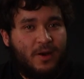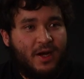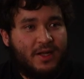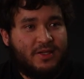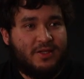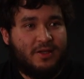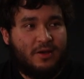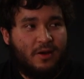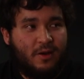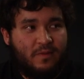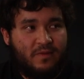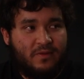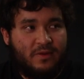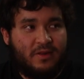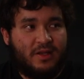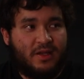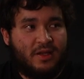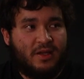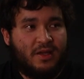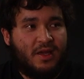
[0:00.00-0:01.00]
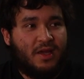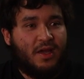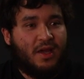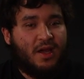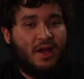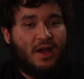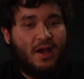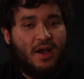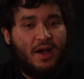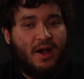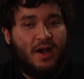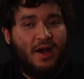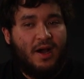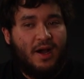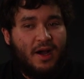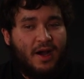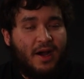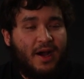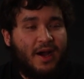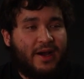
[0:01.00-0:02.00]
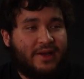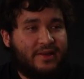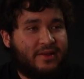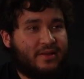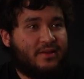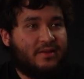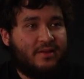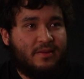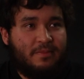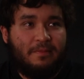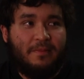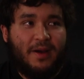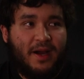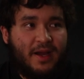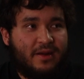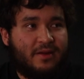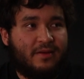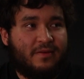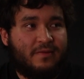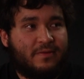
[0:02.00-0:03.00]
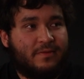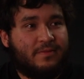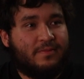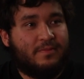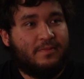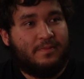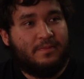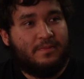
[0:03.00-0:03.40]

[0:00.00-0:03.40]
watching, hopefully, I might have.